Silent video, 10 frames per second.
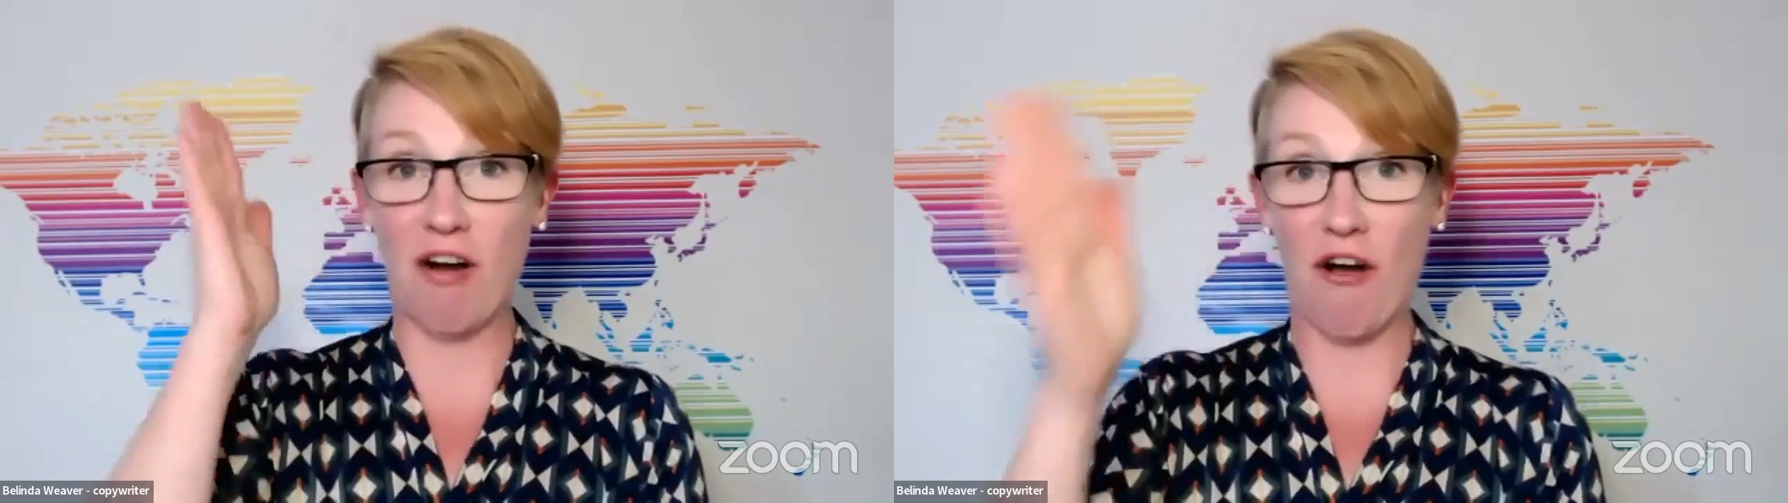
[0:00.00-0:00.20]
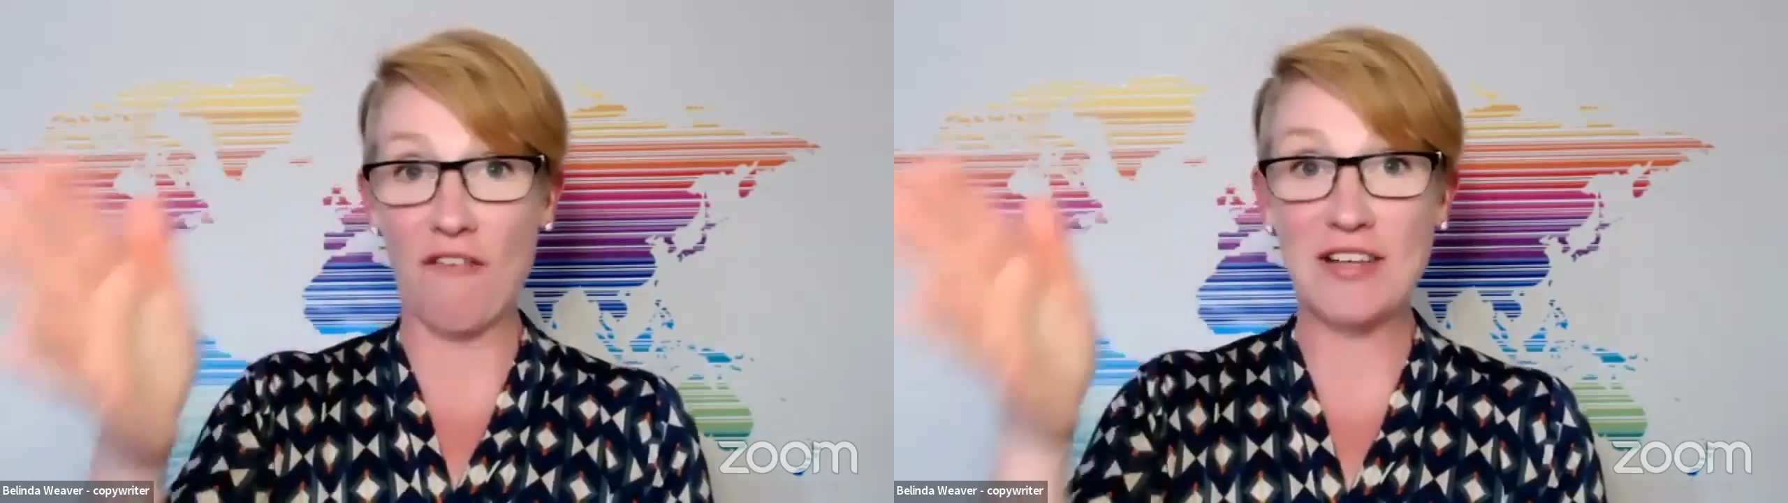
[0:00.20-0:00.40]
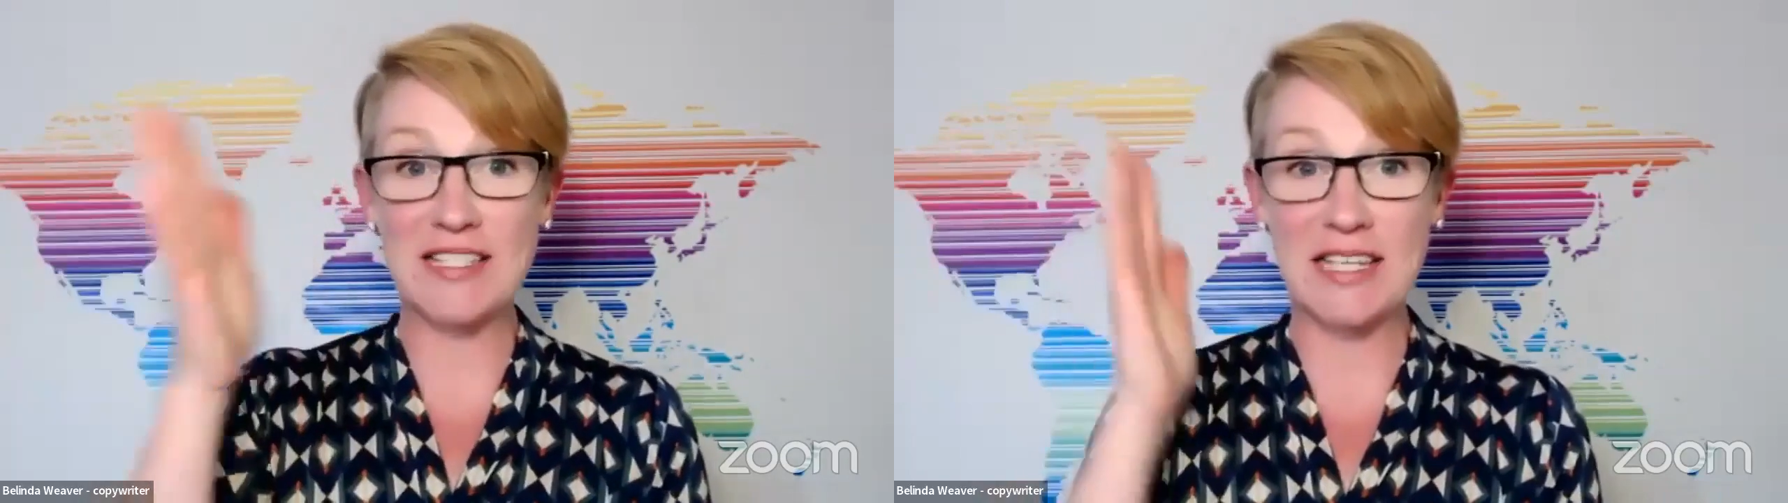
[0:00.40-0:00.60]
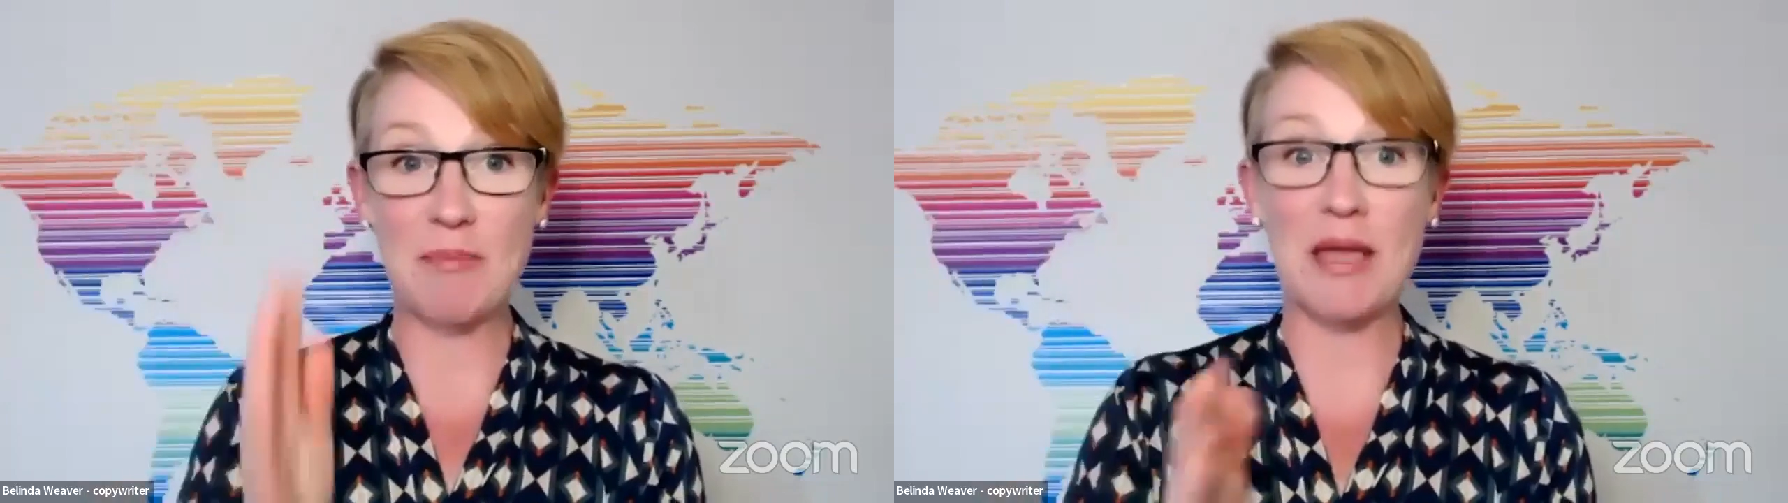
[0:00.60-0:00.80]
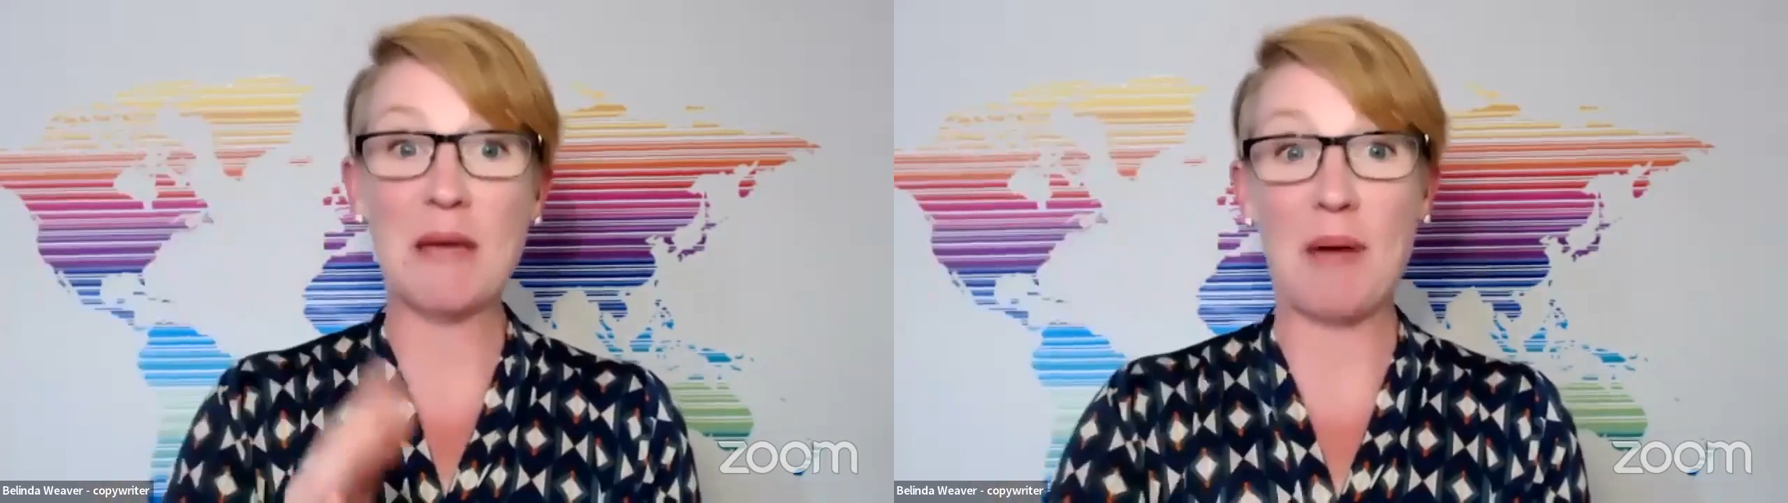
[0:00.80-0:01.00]
obviously
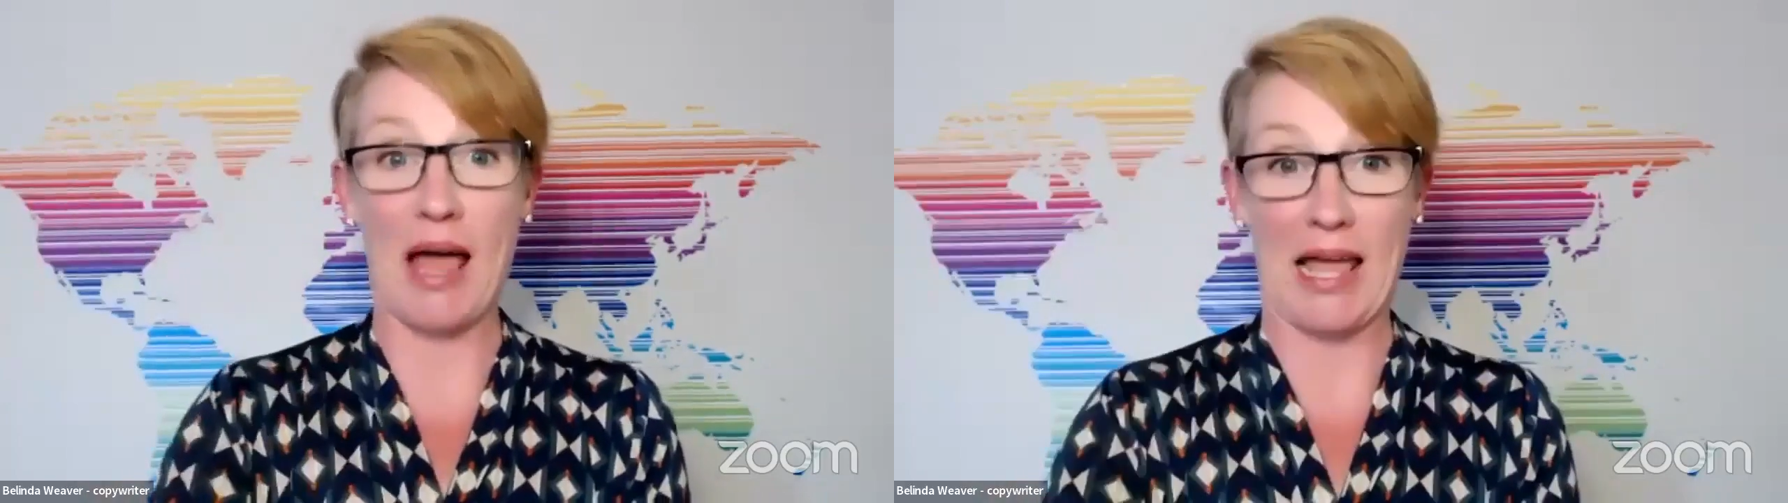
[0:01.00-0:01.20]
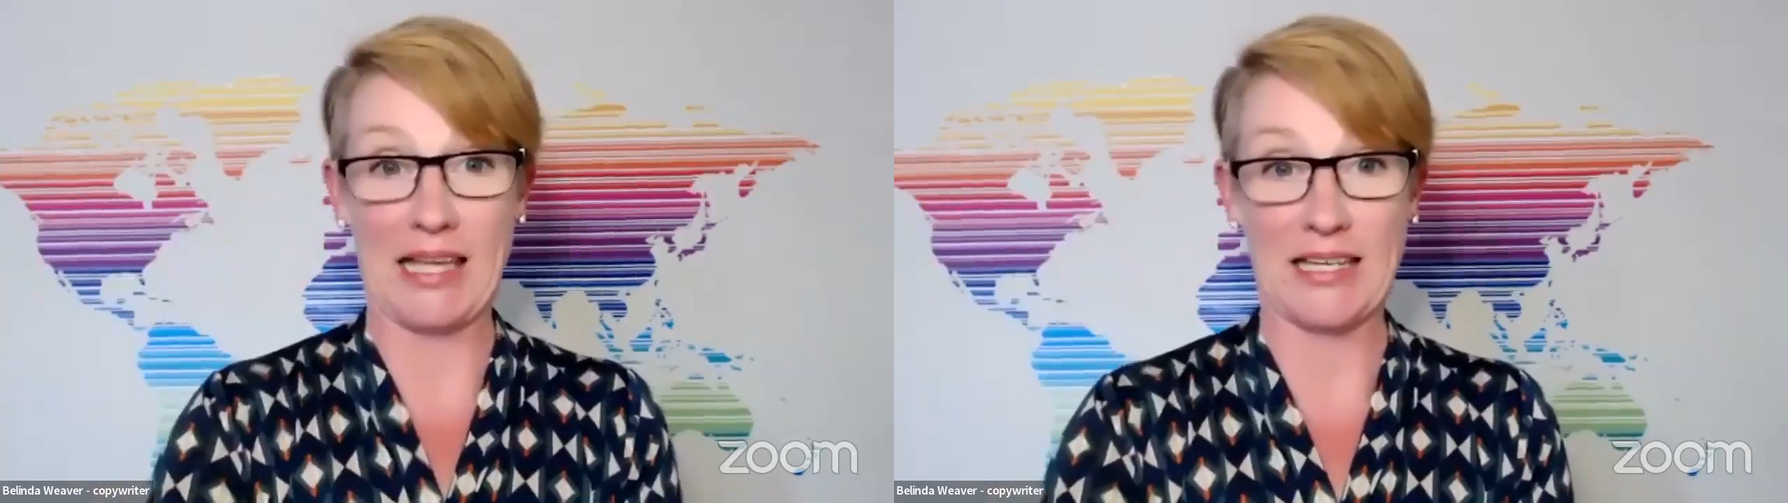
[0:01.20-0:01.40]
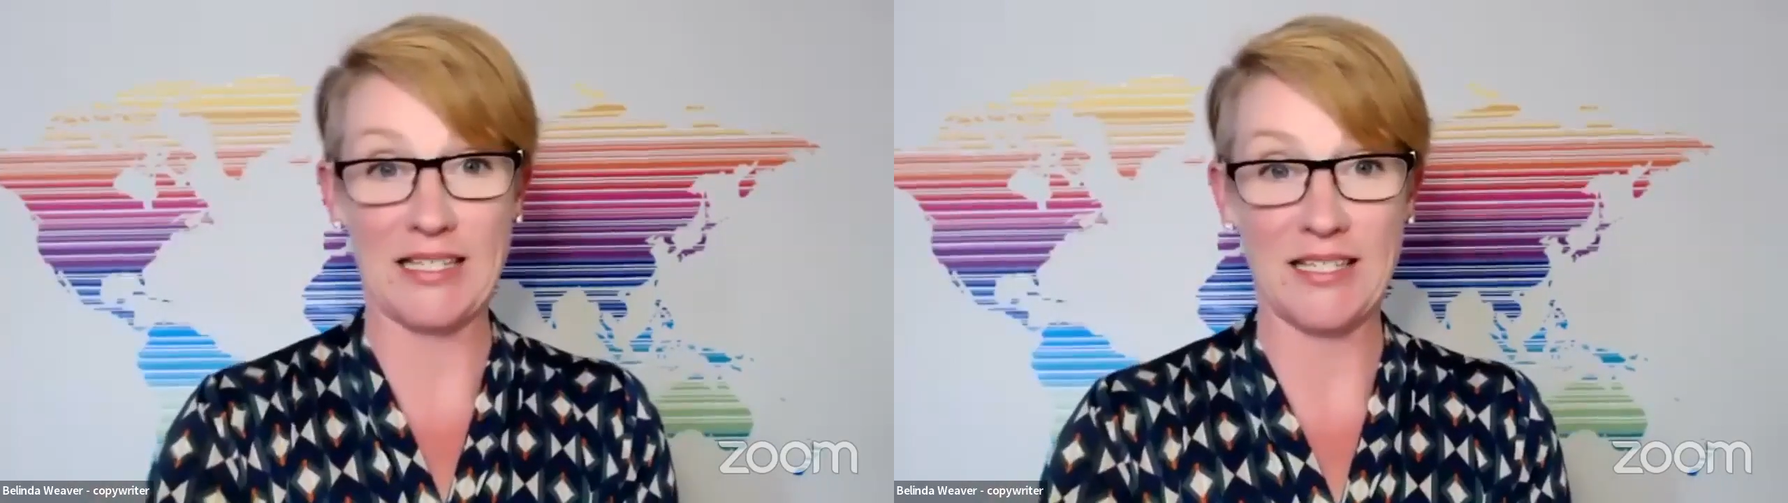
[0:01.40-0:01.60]
being paid